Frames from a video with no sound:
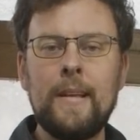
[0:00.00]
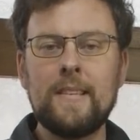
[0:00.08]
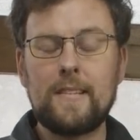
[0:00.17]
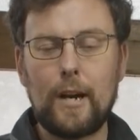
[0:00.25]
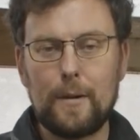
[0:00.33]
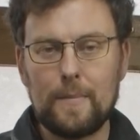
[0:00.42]

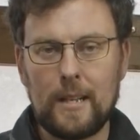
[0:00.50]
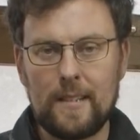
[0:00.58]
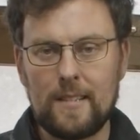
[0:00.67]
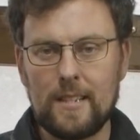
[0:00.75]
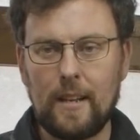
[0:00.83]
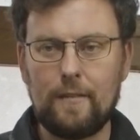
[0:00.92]

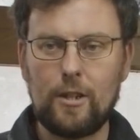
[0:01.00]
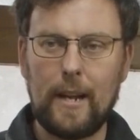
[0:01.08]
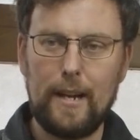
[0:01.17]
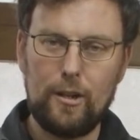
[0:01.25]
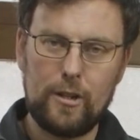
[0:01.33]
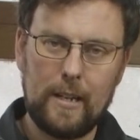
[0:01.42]
Circumstances have
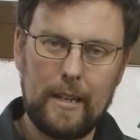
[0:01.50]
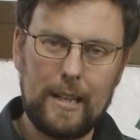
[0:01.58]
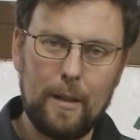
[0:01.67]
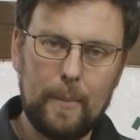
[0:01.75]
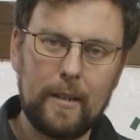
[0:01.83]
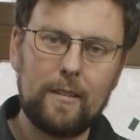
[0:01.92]
changed a
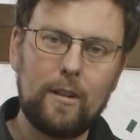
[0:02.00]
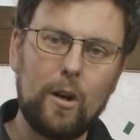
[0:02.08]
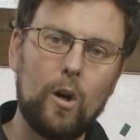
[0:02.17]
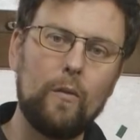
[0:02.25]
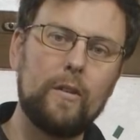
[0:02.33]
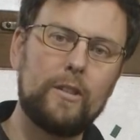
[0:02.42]
little bit.
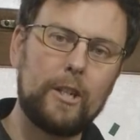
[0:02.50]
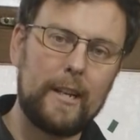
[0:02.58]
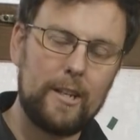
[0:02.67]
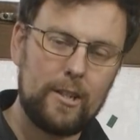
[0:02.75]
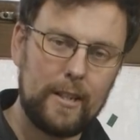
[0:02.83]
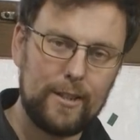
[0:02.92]
COVID
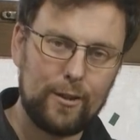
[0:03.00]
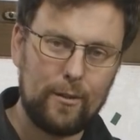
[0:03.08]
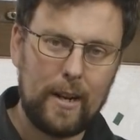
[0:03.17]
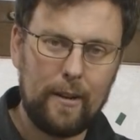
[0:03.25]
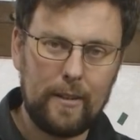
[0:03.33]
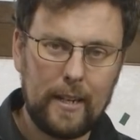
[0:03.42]
changed things
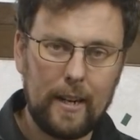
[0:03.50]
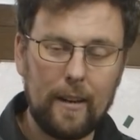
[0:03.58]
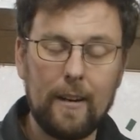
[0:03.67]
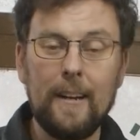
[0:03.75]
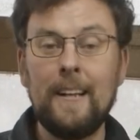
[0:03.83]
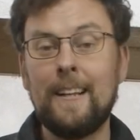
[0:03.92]
around
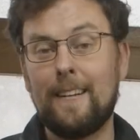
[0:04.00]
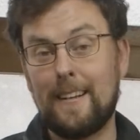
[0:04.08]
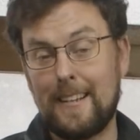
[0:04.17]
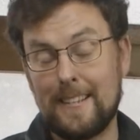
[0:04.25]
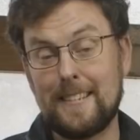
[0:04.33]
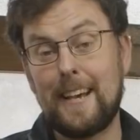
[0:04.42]
here.
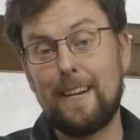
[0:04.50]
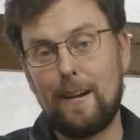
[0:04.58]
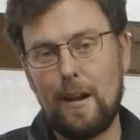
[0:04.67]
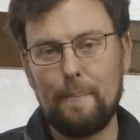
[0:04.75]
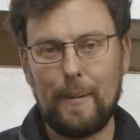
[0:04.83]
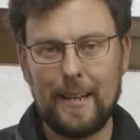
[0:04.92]
Like I said,
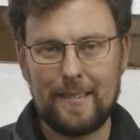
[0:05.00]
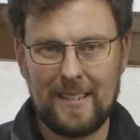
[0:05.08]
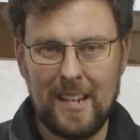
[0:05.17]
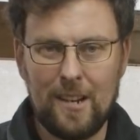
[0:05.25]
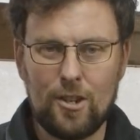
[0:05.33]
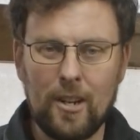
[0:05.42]
I'm back
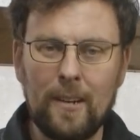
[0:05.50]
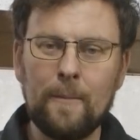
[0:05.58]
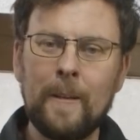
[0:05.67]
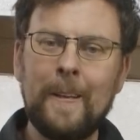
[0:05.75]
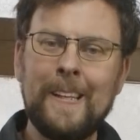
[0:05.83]
teaching.